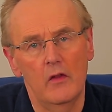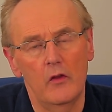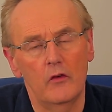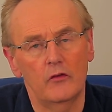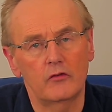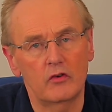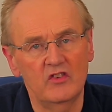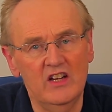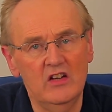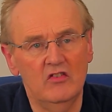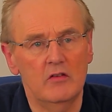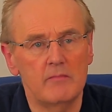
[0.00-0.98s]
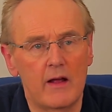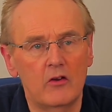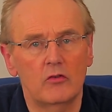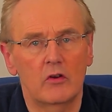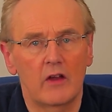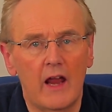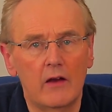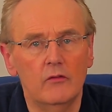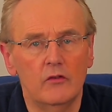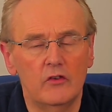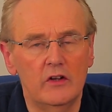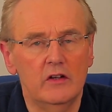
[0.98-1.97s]
that strategic management
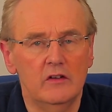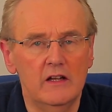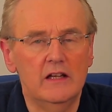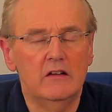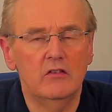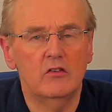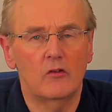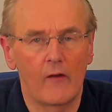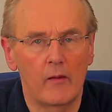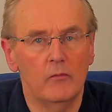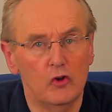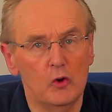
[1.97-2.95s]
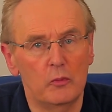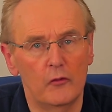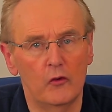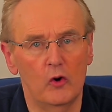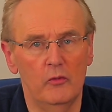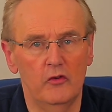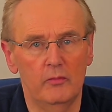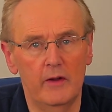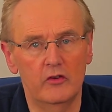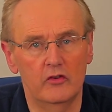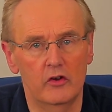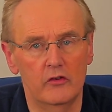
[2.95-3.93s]
accounting needed to develop new performance
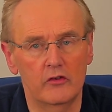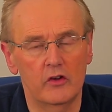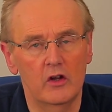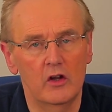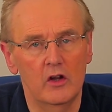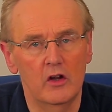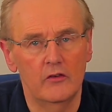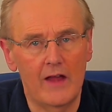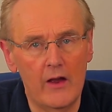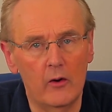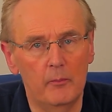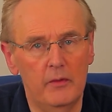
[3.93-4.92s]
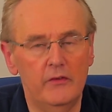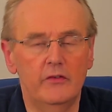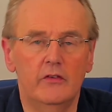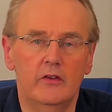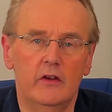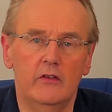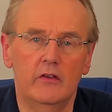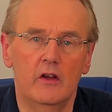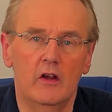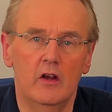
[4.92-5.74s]
measures to help businesses